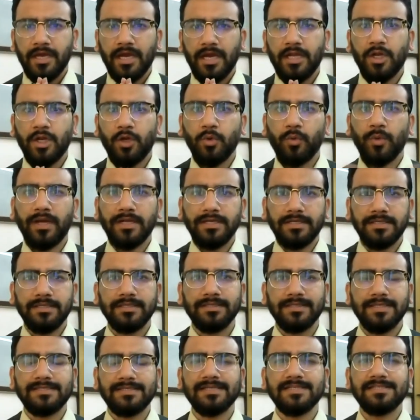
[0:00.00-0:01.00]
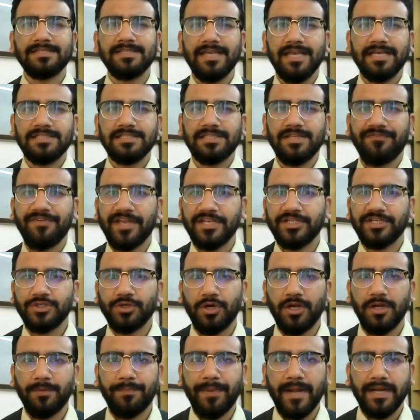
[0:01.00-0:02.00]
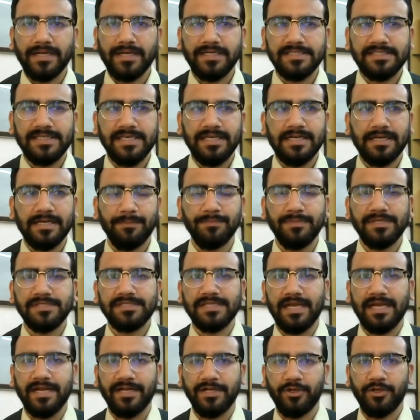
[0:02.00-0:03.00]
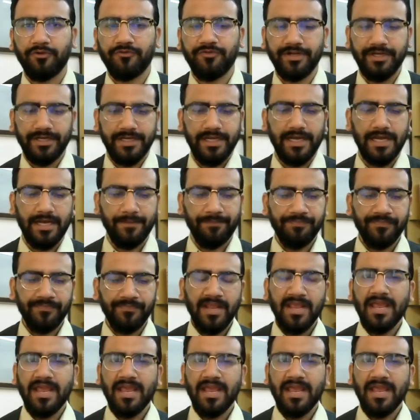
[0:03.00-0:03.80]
Hello everyone, this is CS Divesh Goyal, practicing company secretary of India.